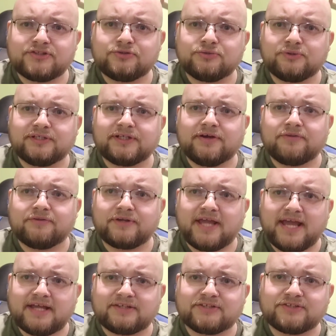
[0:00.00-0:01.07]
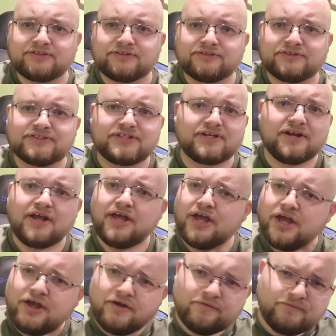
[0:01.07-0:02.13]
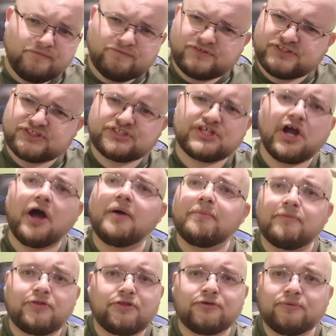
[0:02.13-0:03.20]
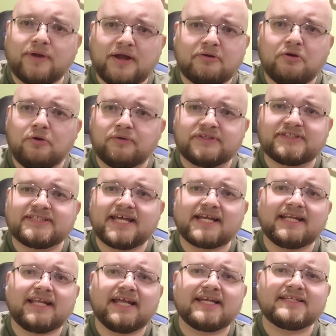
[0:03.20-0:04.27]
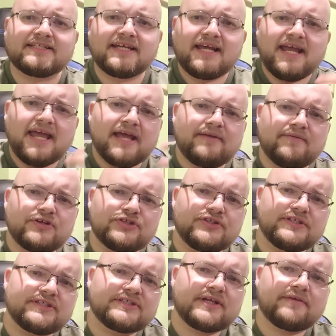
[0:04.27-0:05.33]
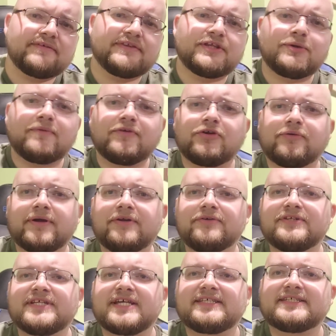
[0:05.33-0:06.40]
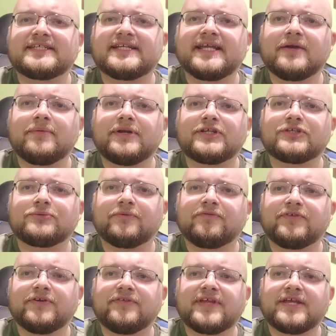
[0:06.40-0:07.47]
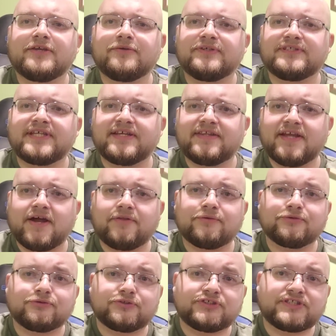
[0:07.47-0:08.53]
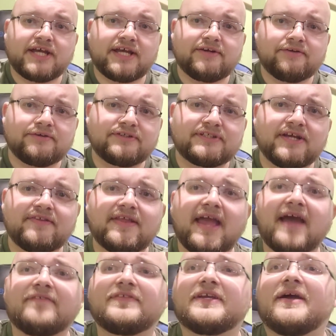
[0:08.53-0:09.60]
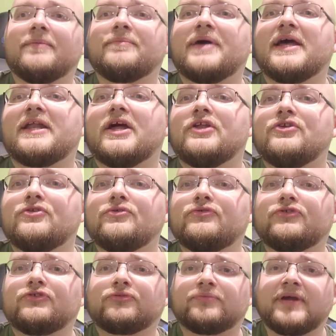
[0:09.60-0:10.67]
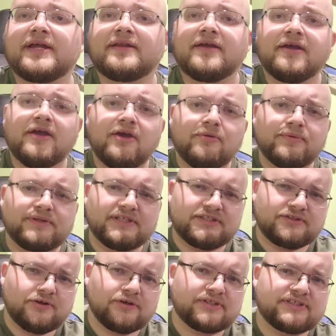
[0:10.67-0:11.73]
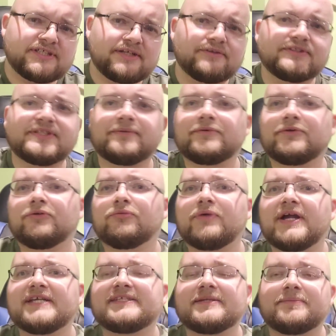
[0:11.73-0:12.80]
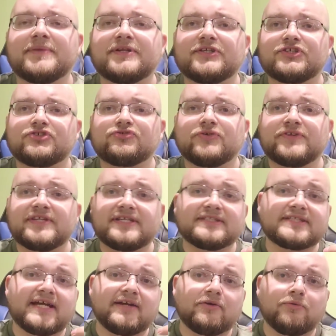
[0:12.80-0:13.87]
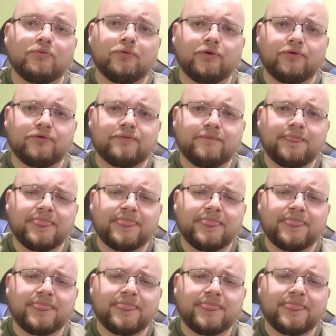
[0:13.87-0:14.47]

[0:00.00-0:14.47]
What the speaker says: dueling other gangsters and scum throughout old Satellite, and eventually discovering that you have a greater destiny when it's revealed that Yusei and the others are signers, and they have to combat a new threat with these dark signers that want to rise up and destroy the entire world.